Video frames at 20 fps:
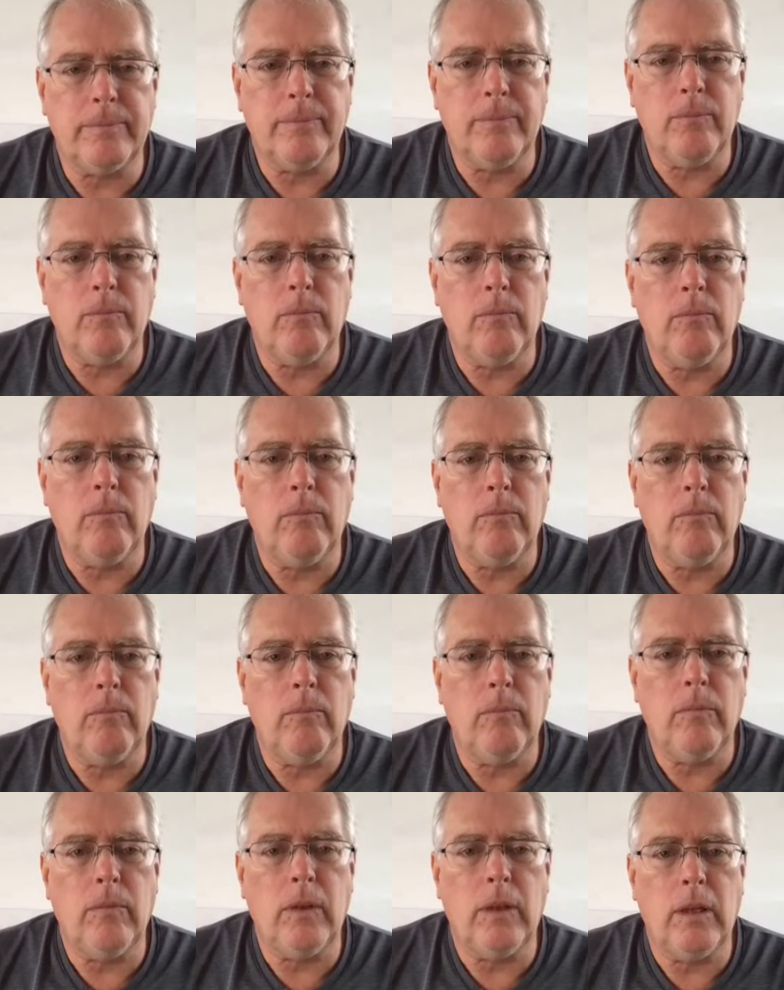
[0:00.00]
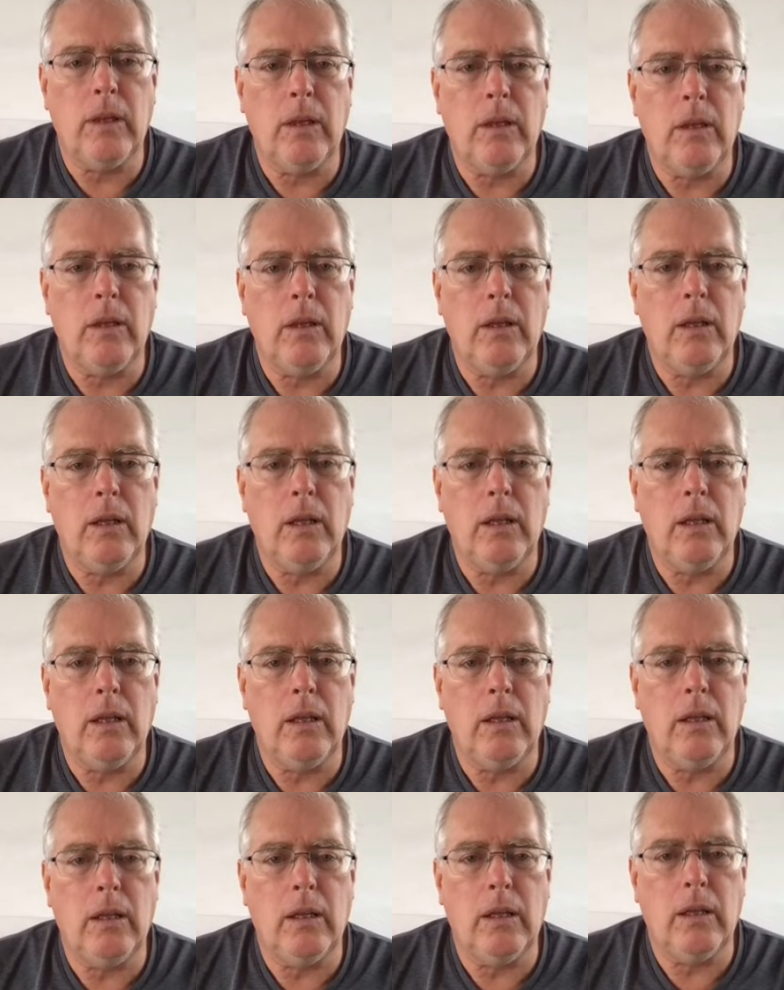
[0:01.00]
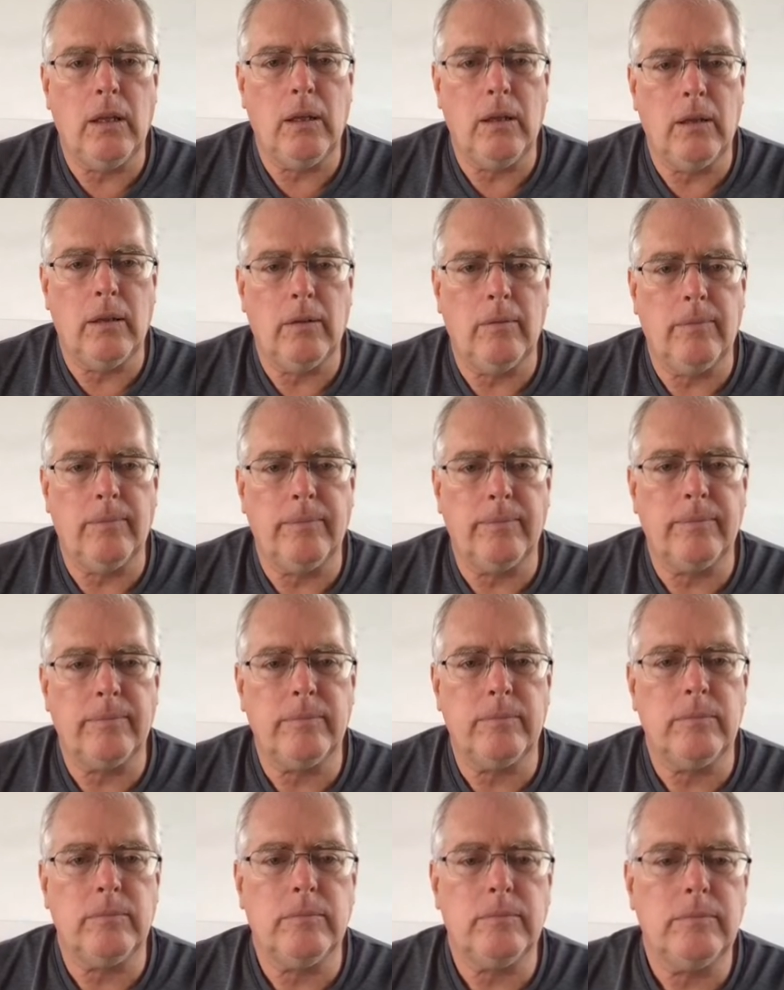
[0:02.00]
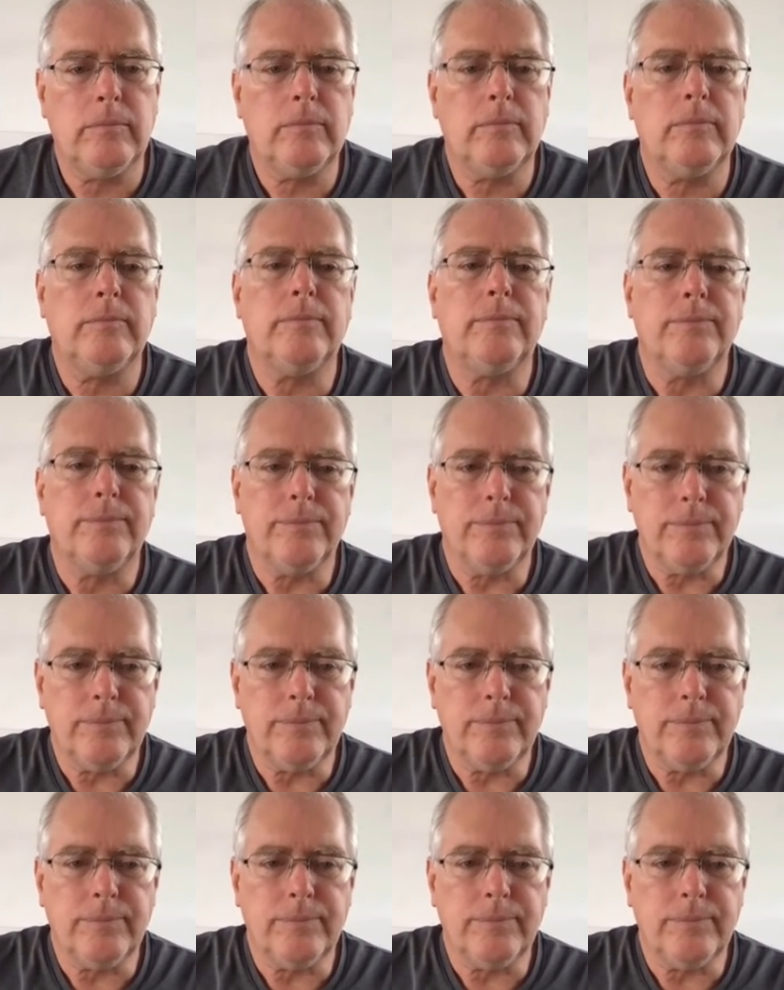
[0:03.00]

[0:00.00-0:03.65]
The person shown says nothing.